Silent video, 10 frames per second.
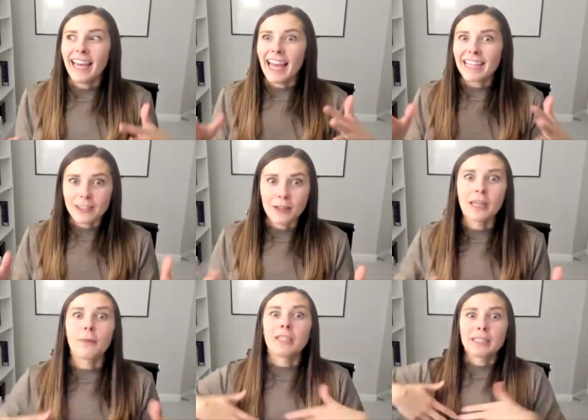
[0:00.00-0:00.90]
And so
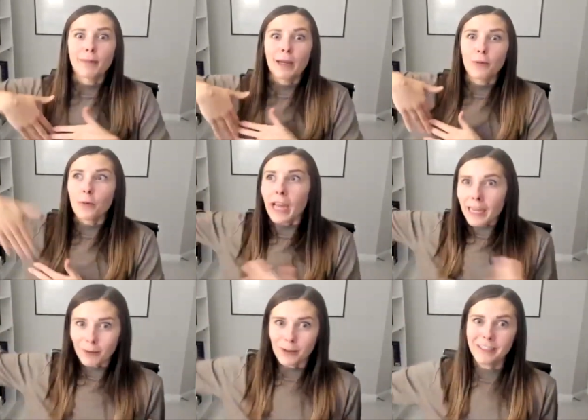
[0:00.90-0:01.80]
then we spend
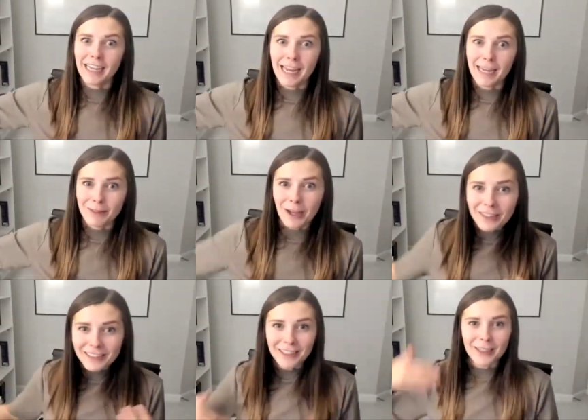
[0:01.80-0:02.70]
way more time
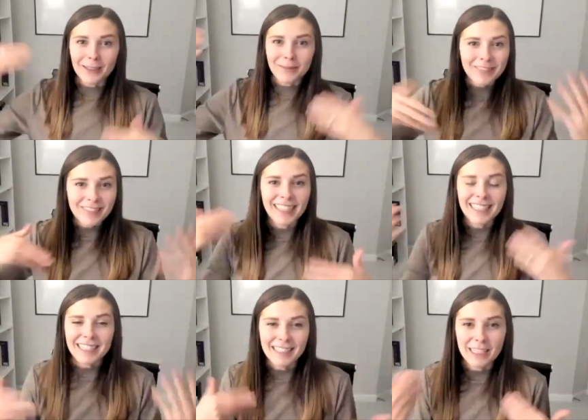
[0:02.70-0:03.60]
long term
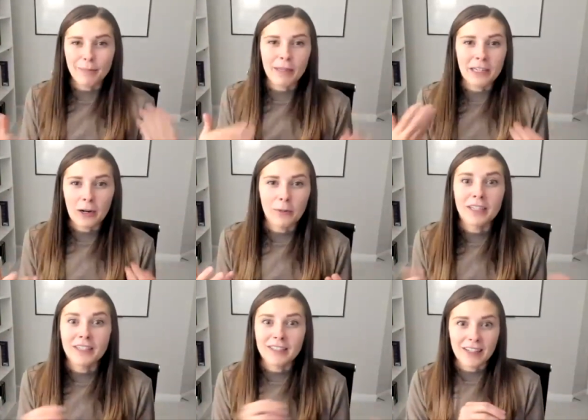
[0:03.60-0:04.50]
spinning our
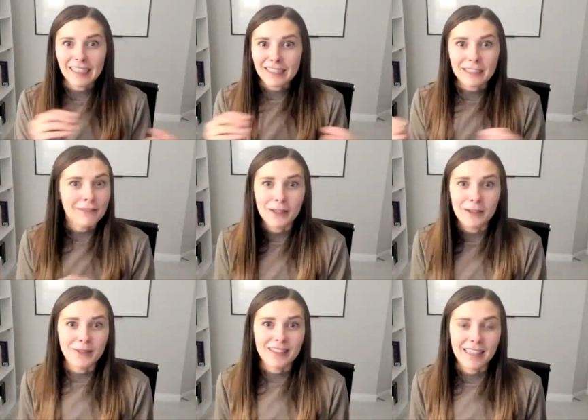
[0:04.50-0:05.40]
wheels on each of
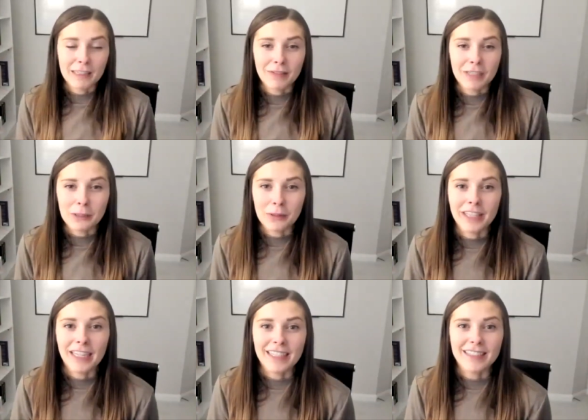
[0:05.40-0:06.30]
those individual
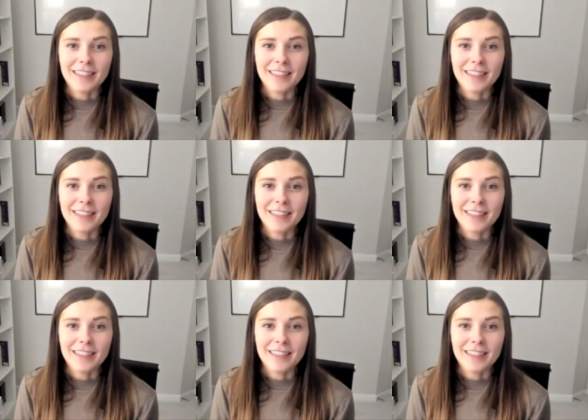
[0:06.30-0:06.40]
things.